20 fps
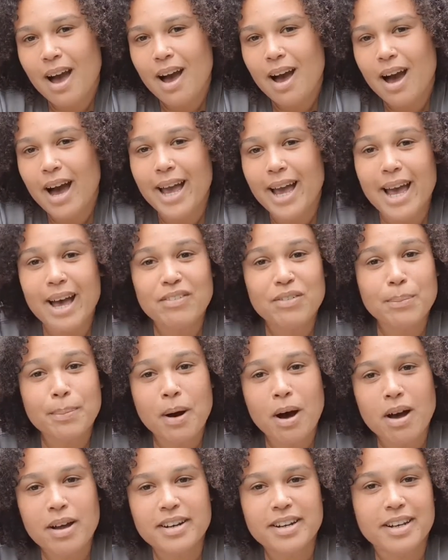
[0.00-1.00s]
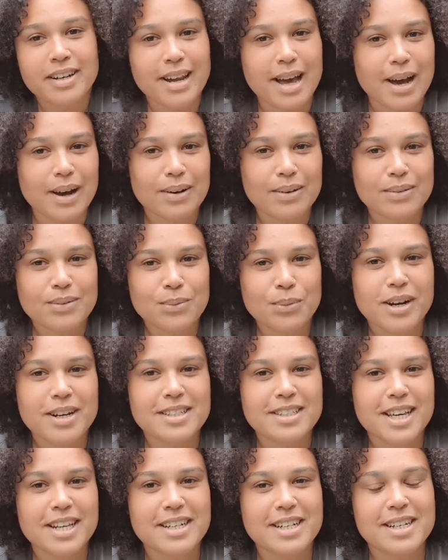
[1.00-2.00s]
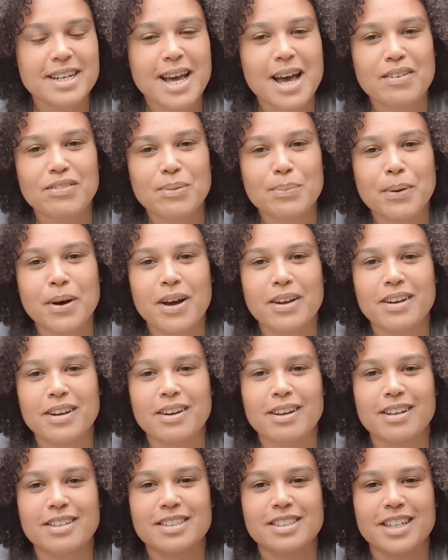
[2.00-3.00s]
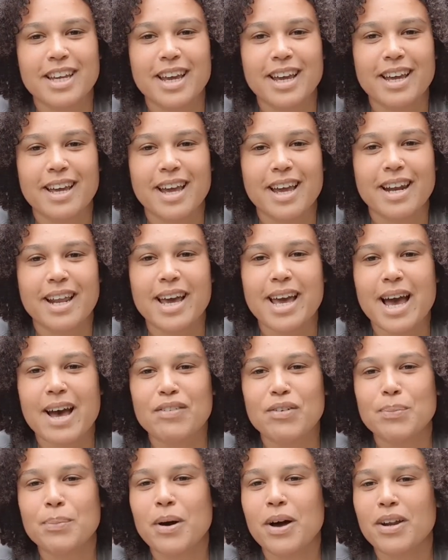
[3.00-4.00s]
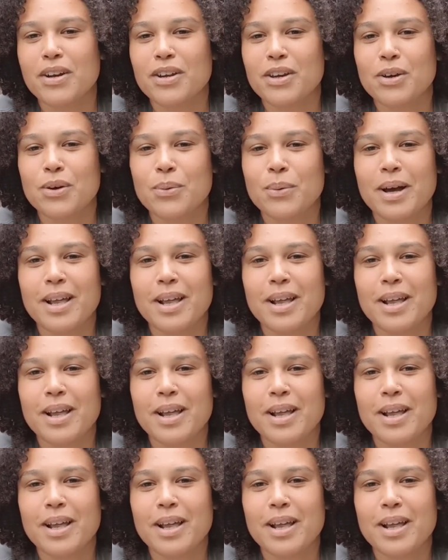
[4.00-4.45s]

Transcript: I have a partner now, whereas I didn't have a partner last year. And I have a partner who I